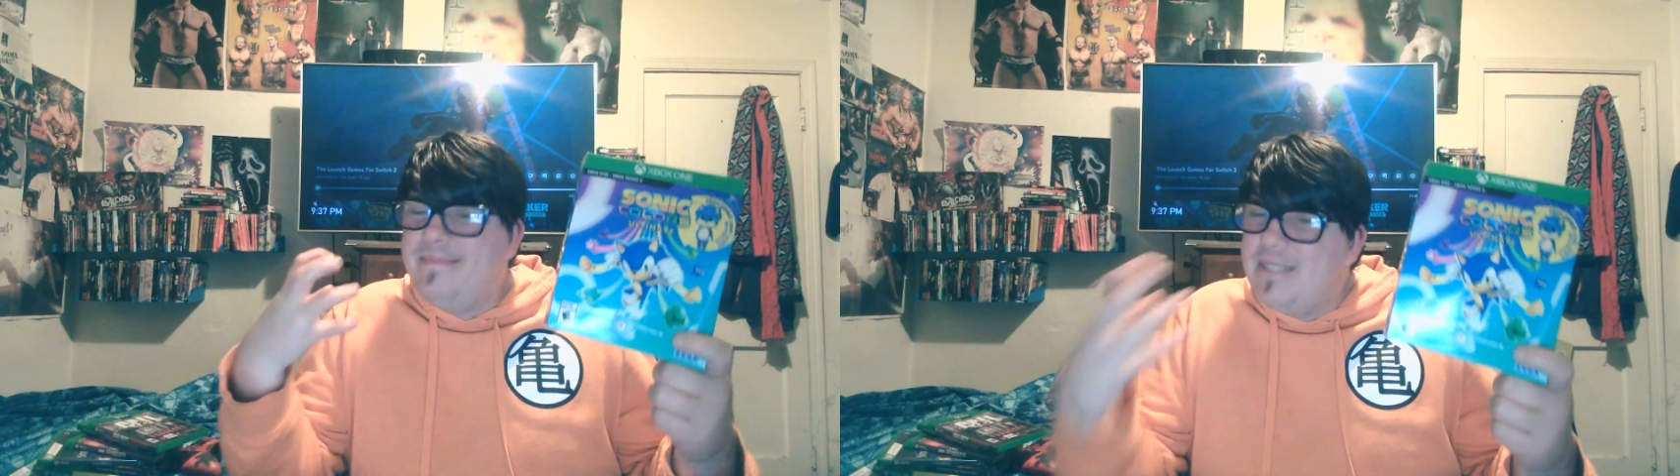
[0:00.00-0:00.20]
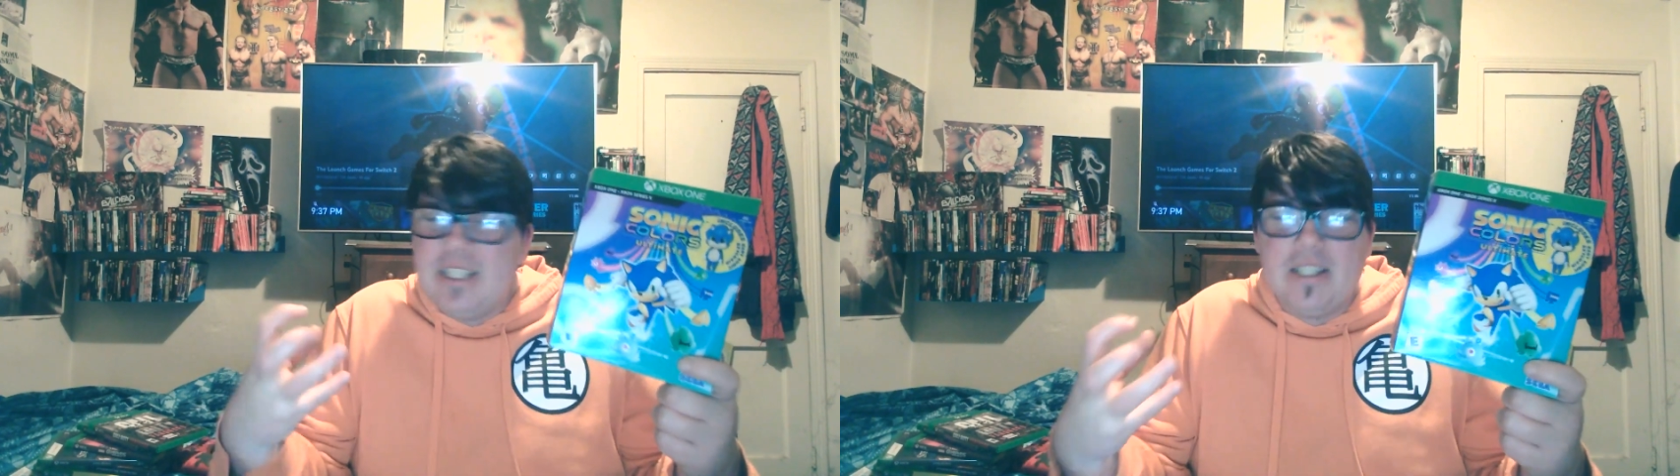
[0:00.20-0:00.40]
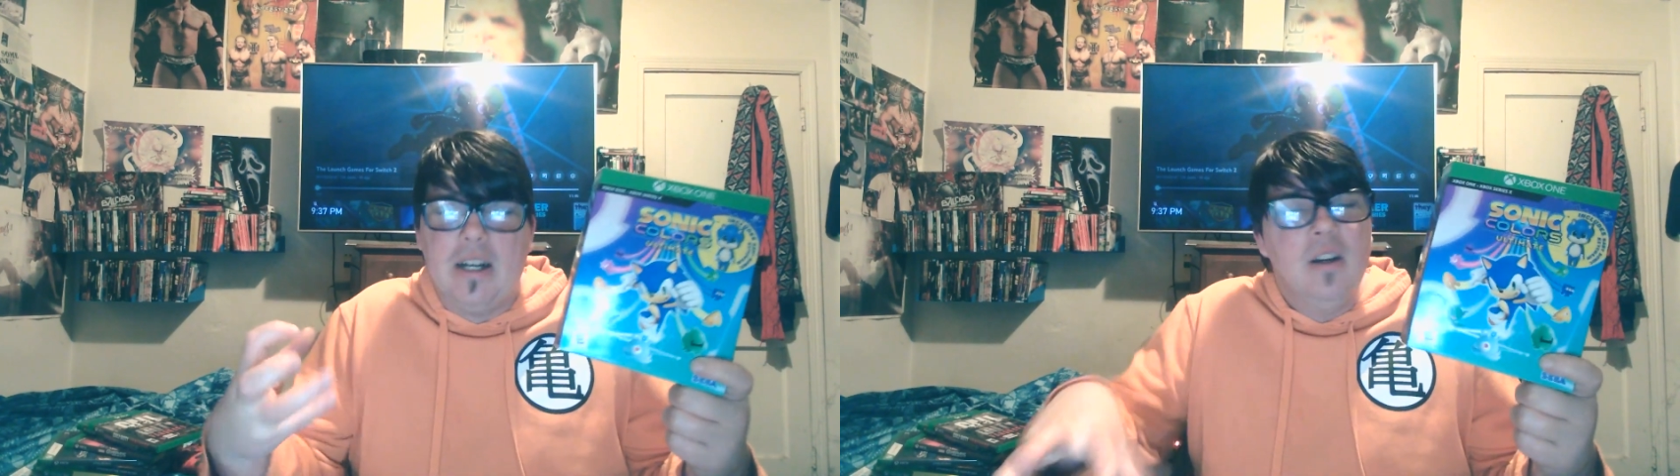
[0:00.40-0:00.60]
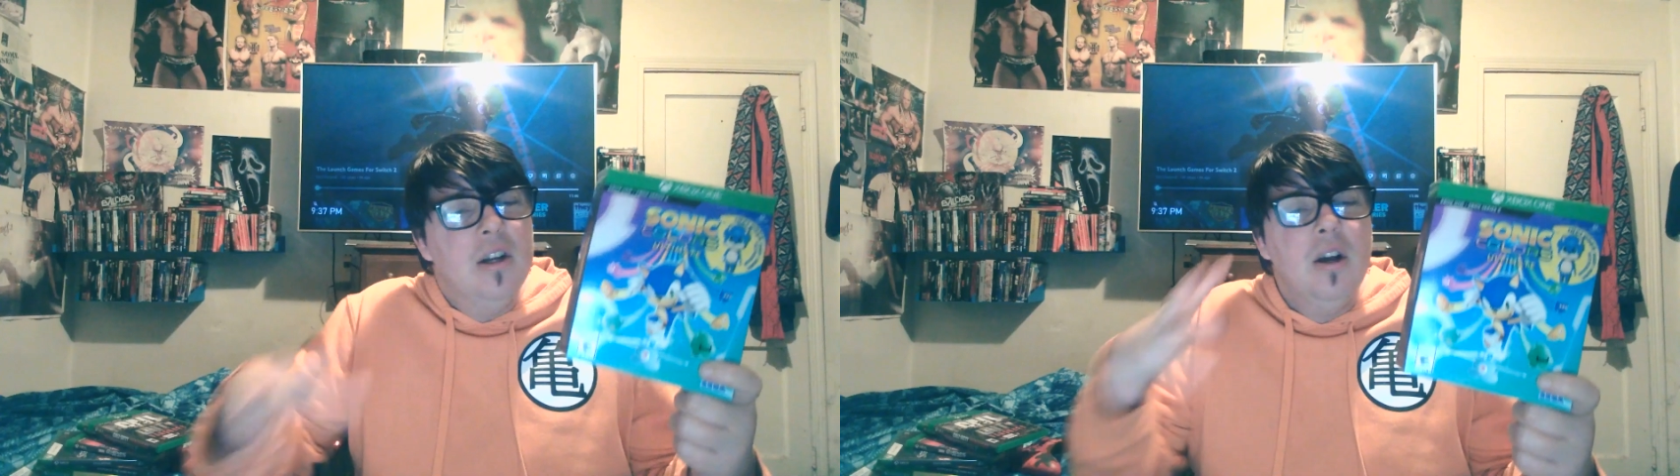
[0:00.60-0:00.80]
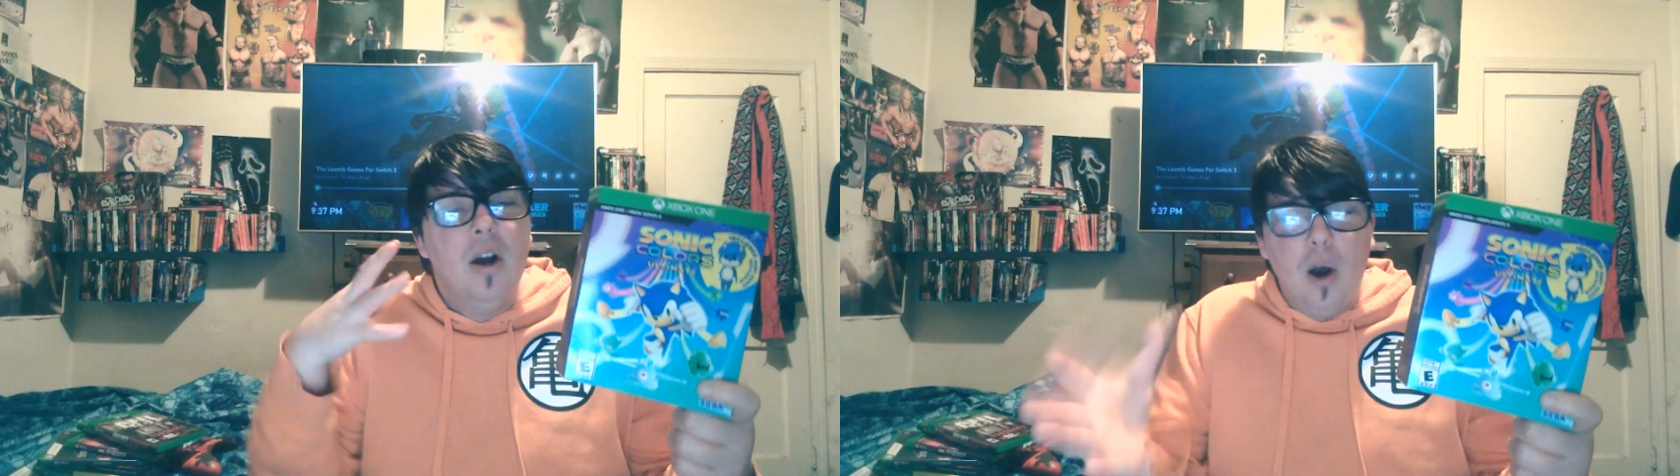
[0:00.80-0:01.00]
Ah,
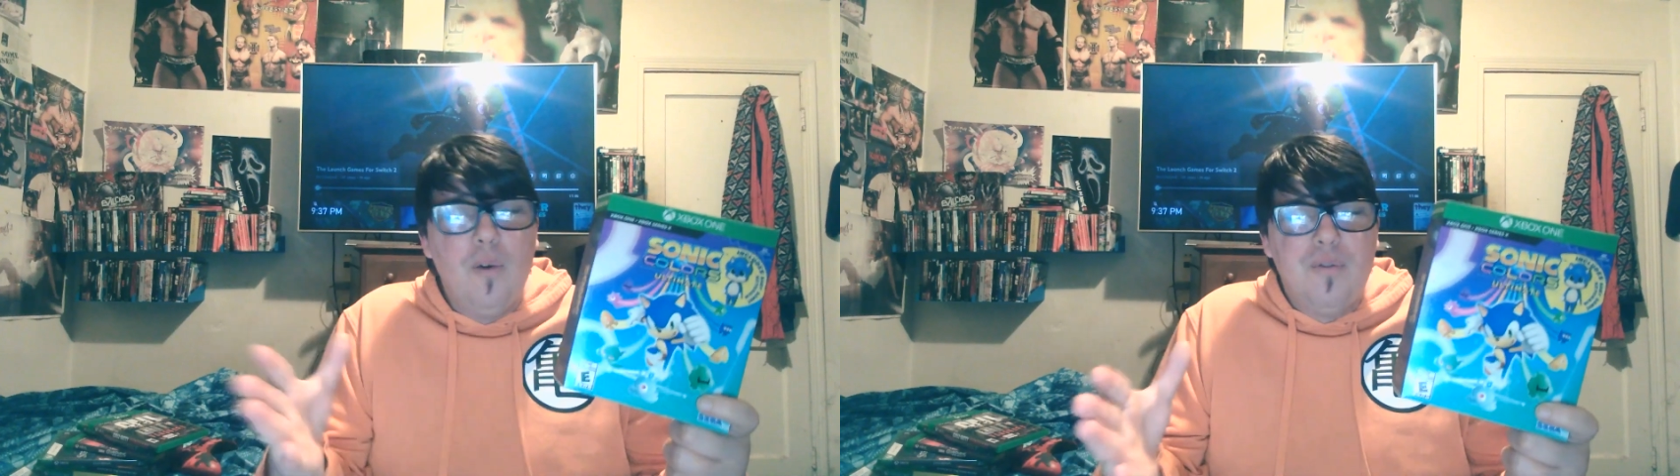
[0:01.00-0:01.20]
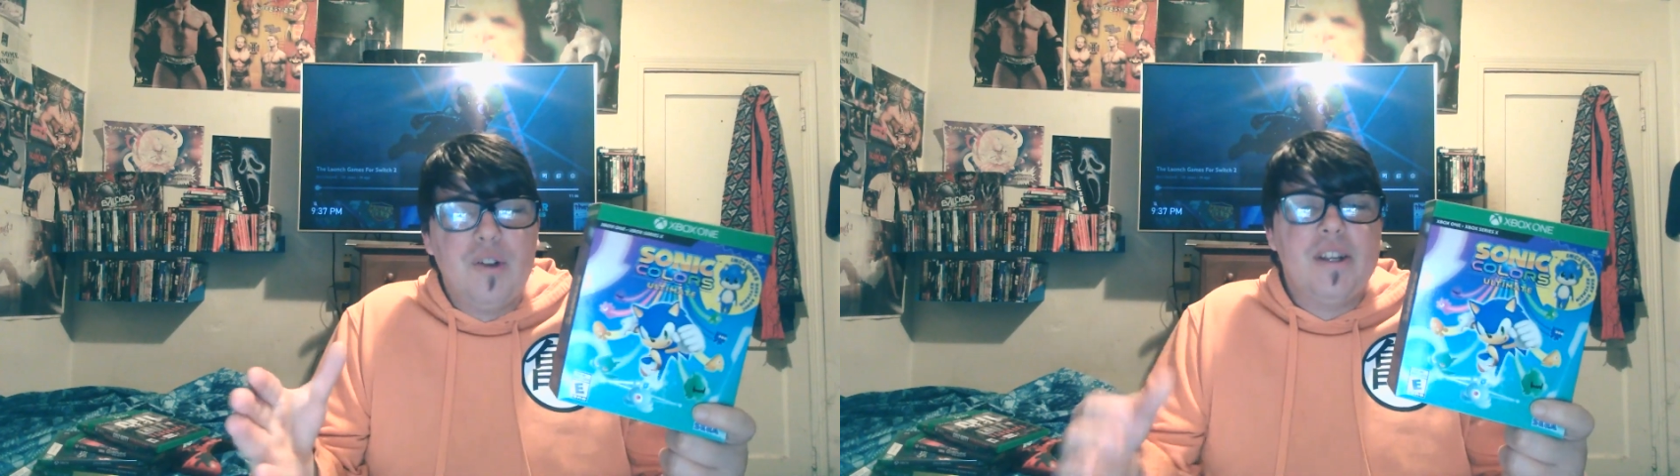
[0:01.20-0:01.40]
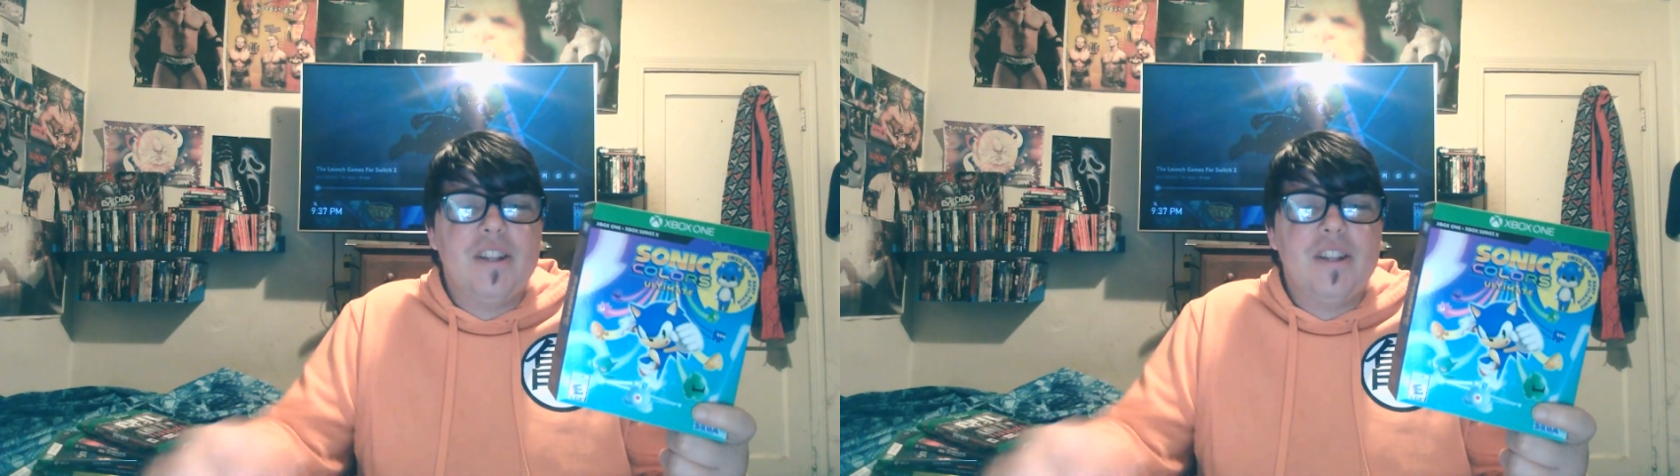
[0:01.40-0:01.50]
hopefully,